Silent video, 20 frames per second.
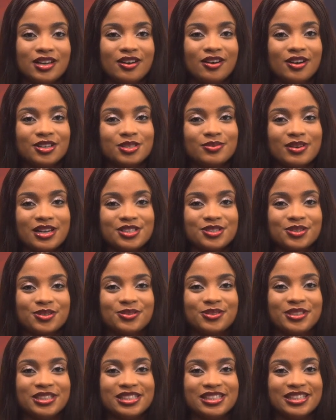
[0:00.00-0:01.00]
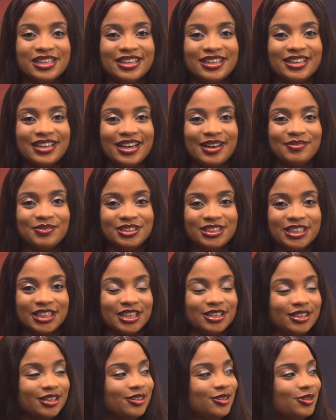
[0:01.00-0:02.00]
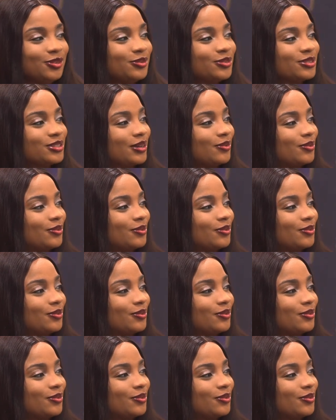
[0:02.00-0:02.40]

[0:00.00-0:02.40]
Ojiwachuku is here, haven't taken the news.